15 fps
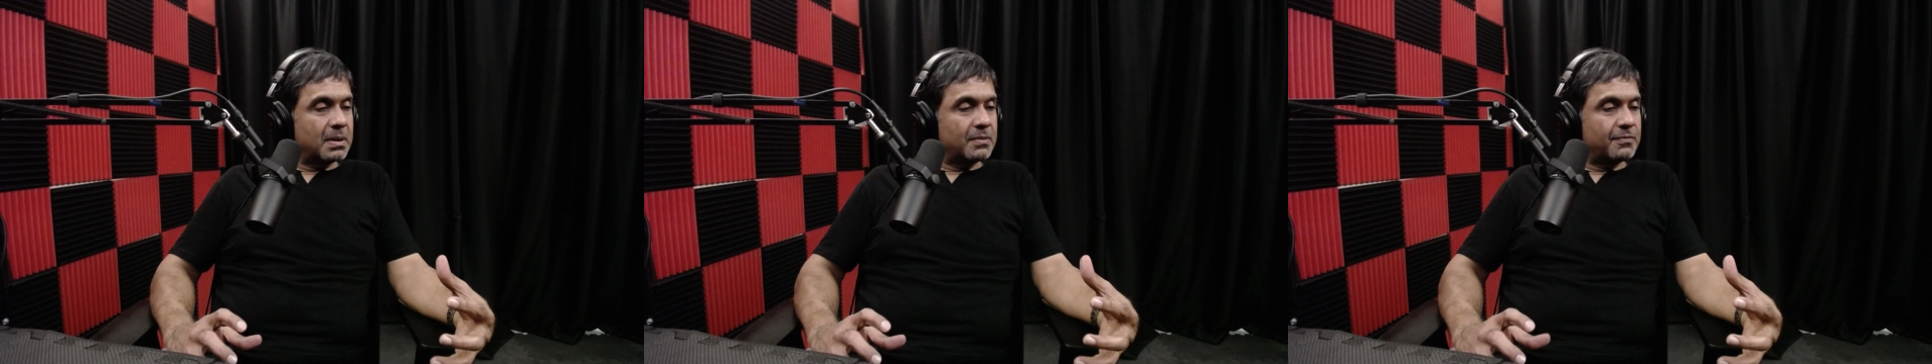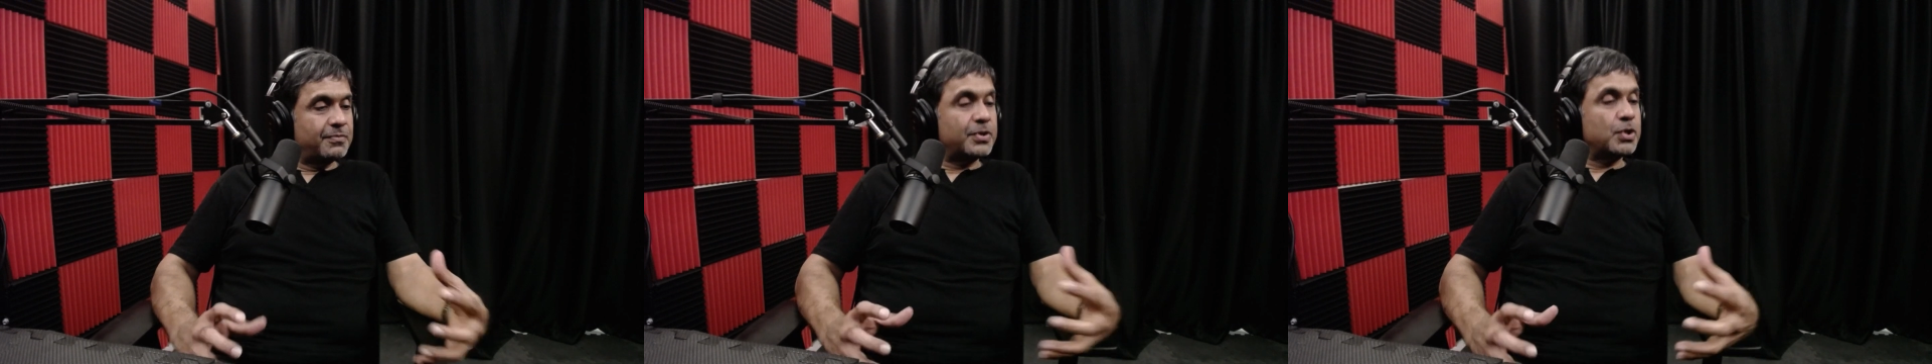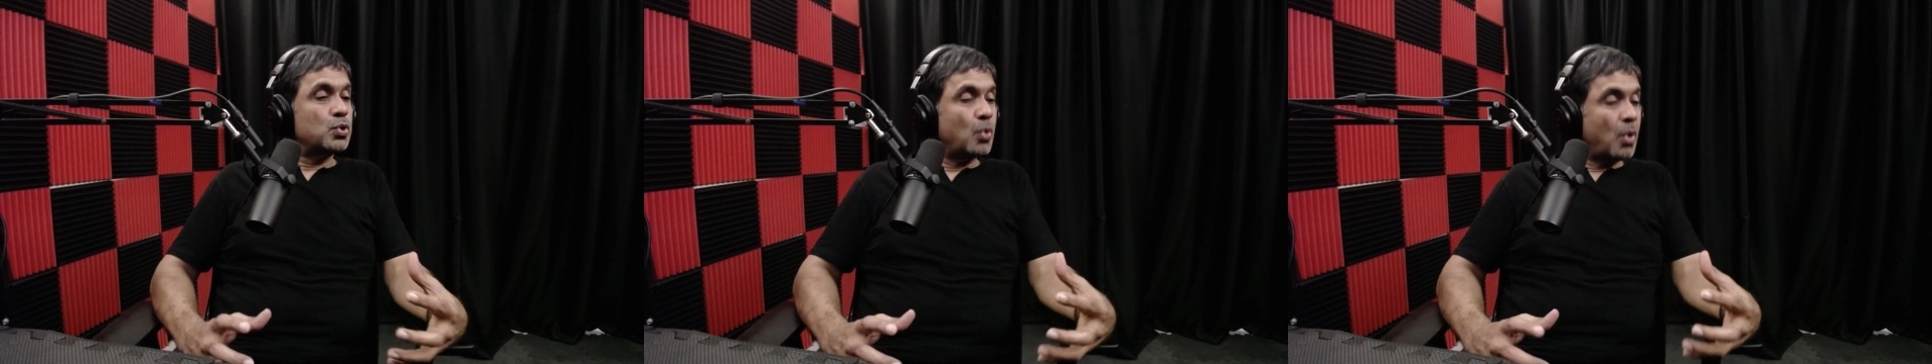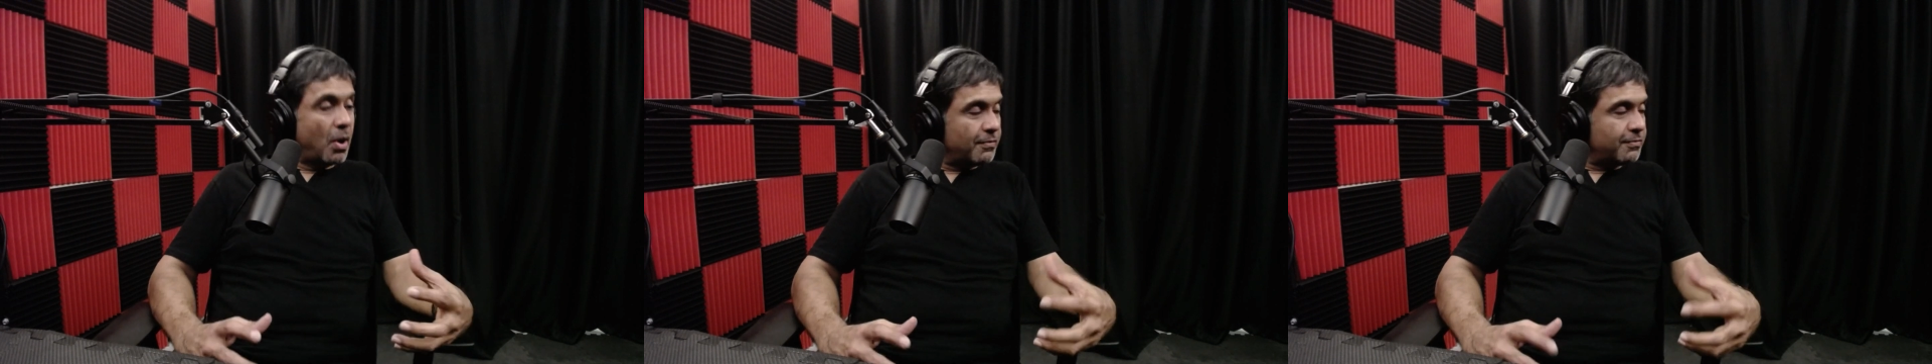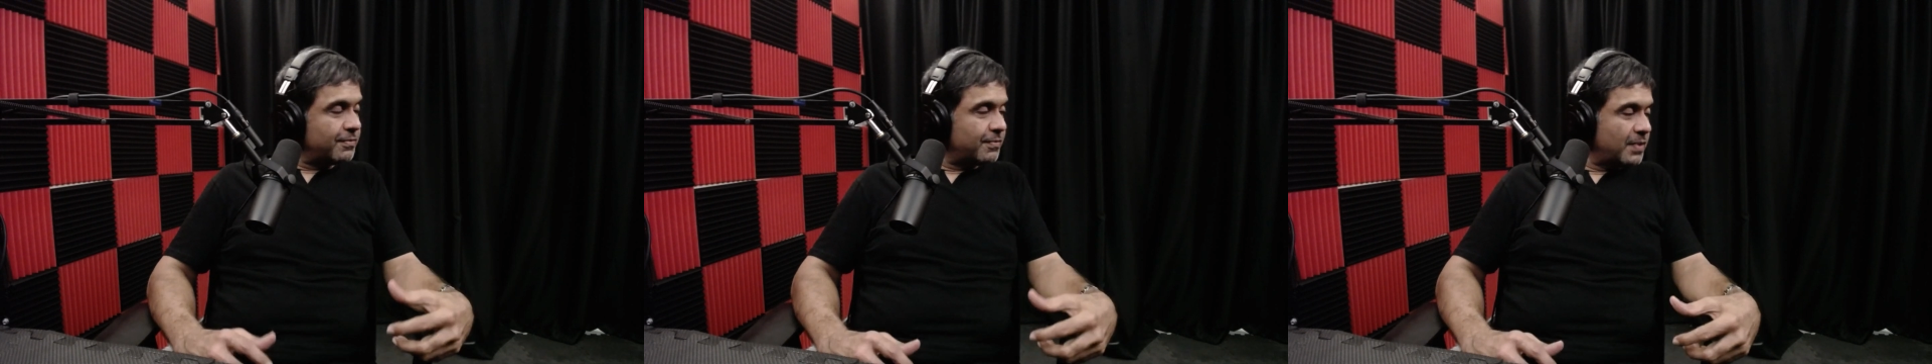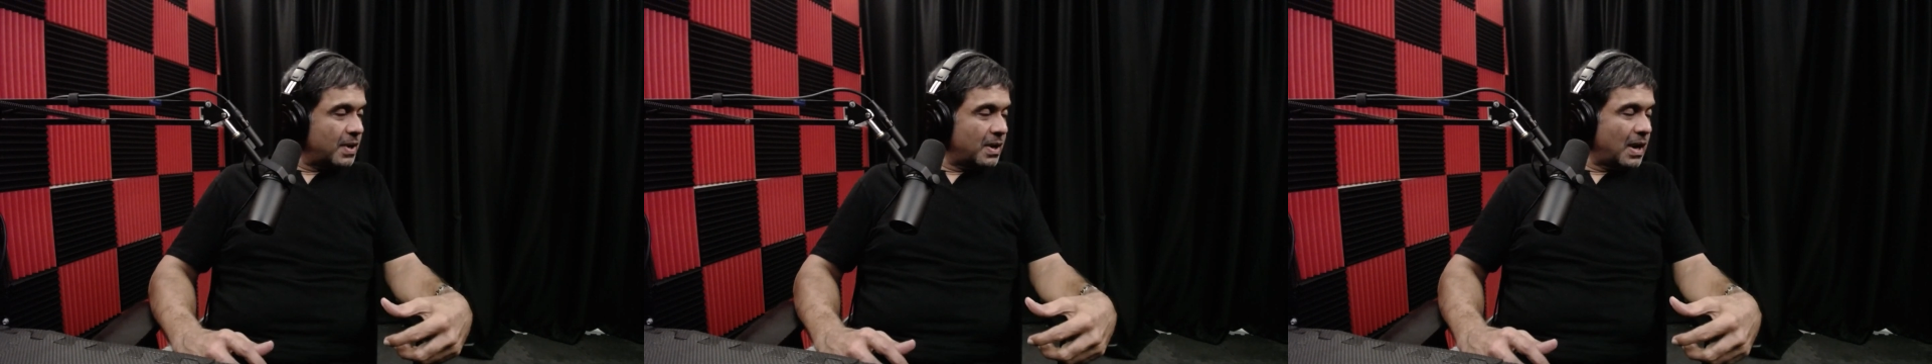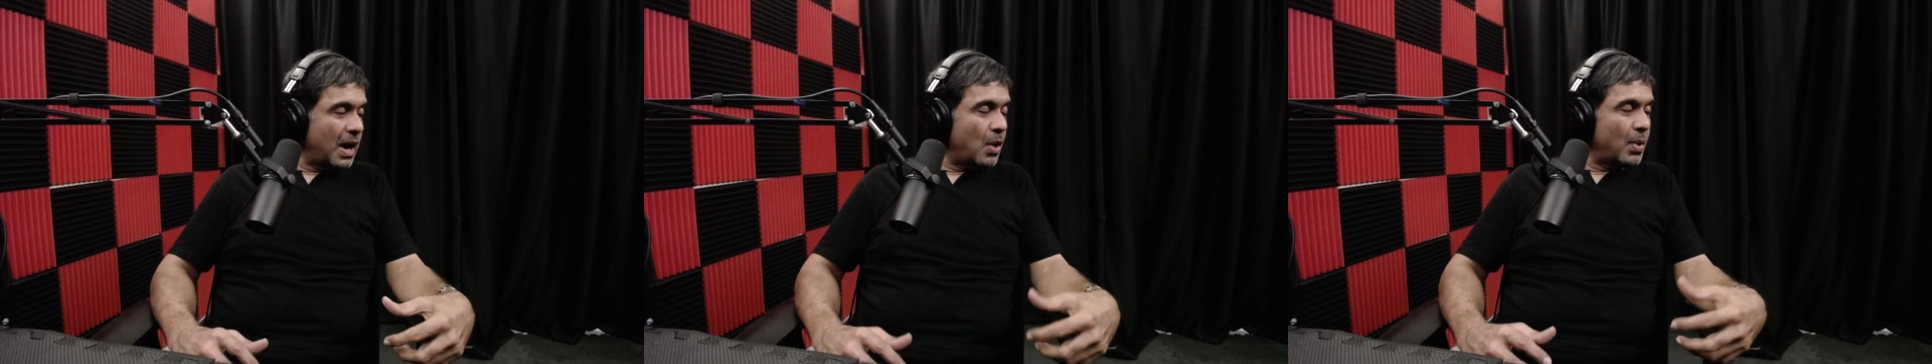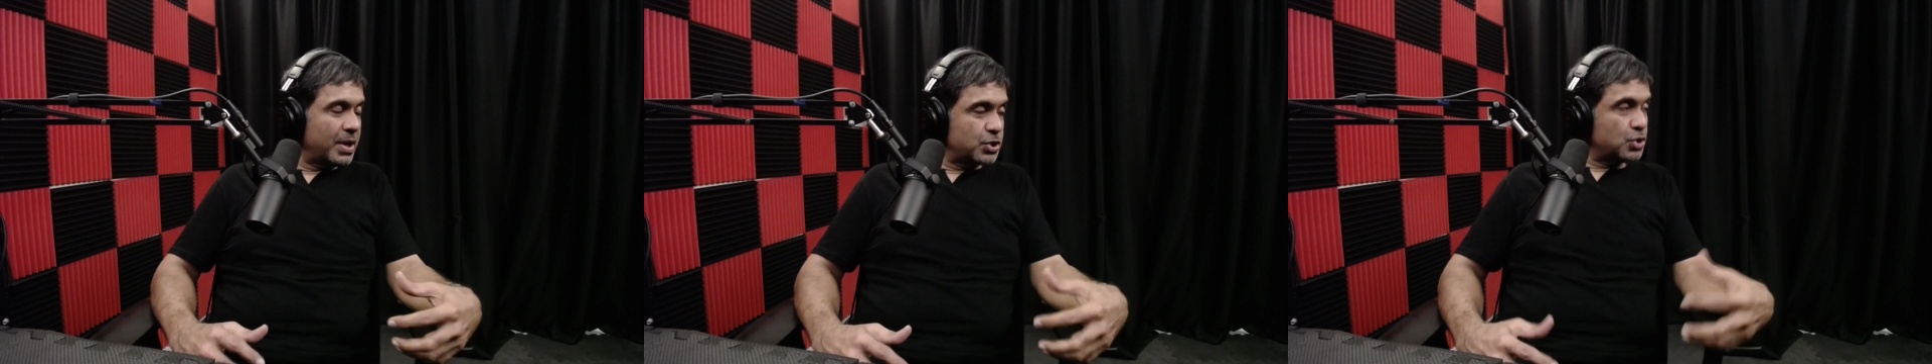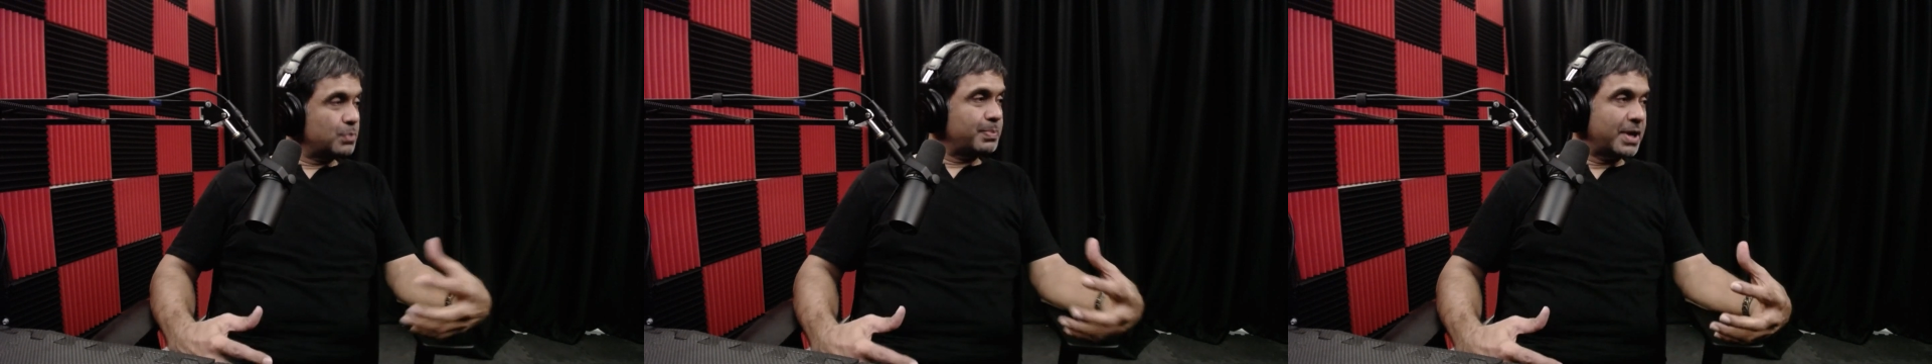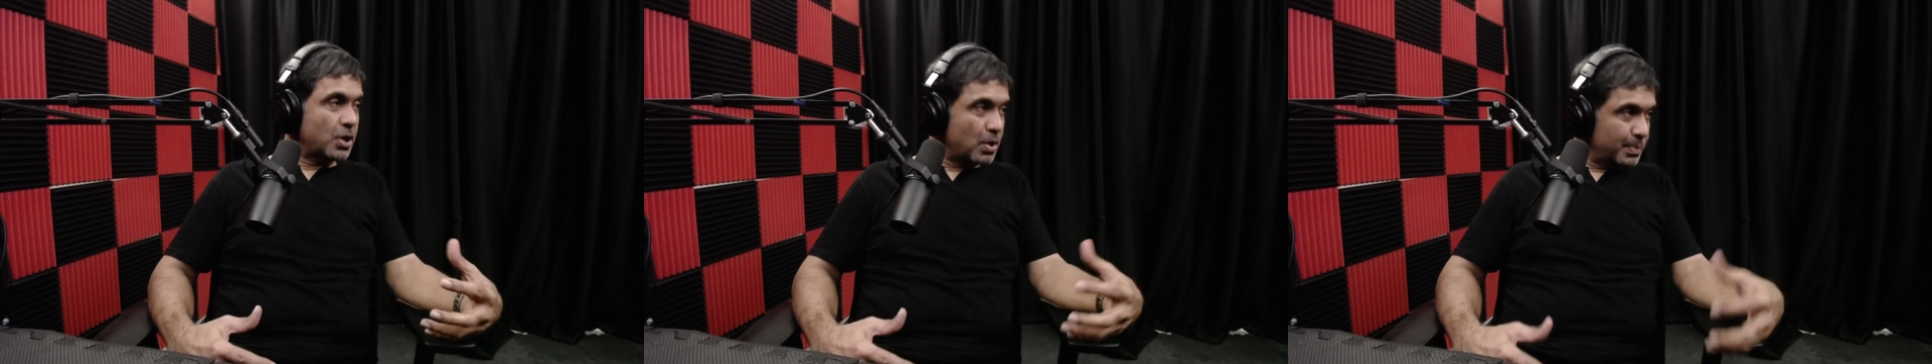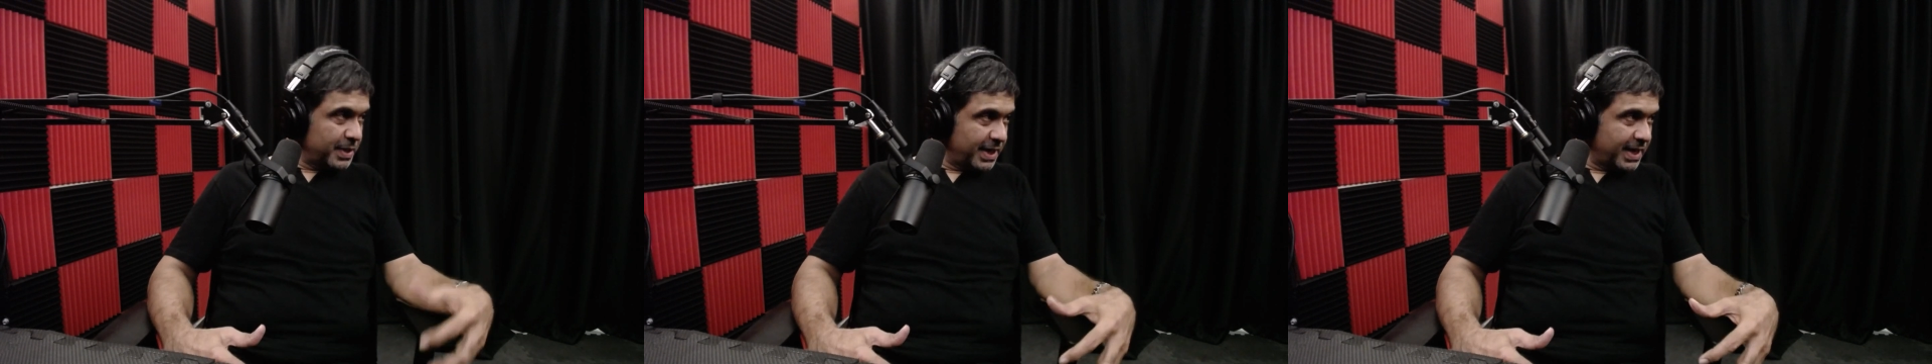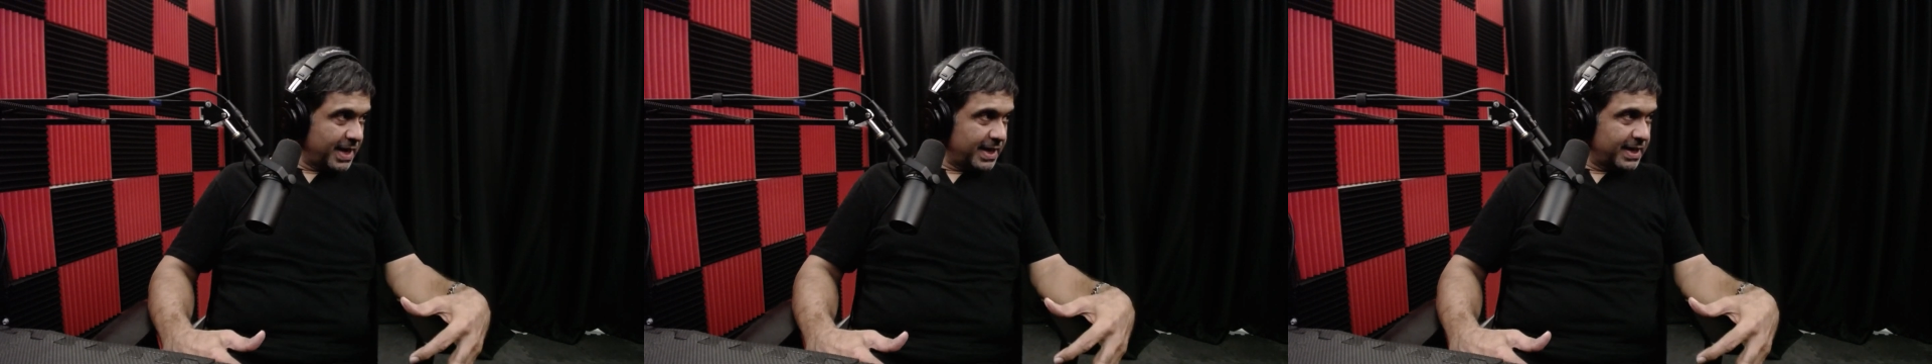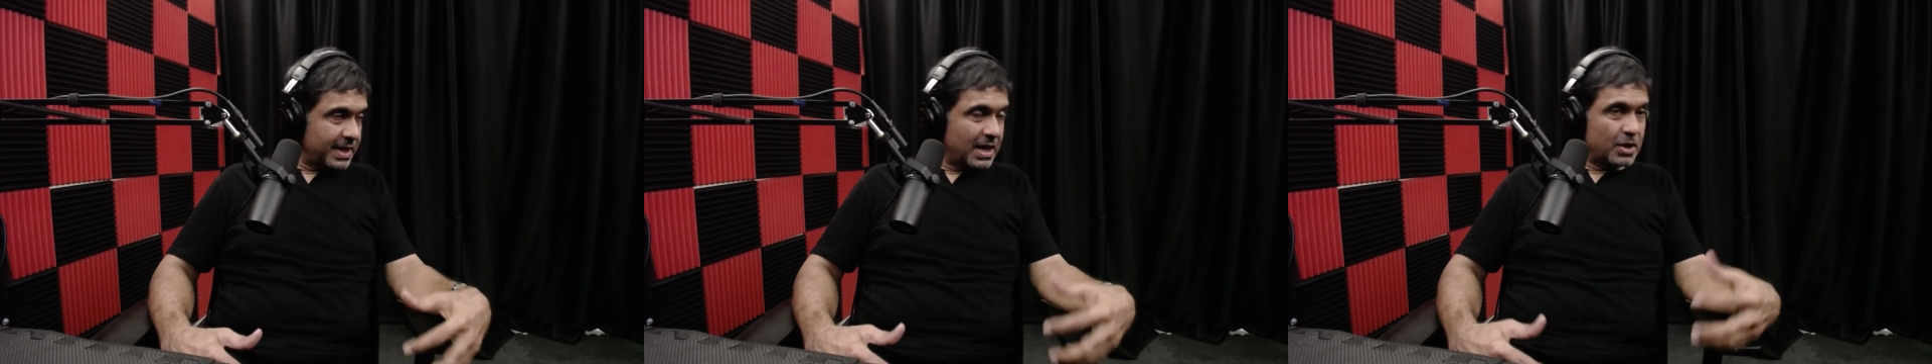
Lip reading: view of how I should be communicating,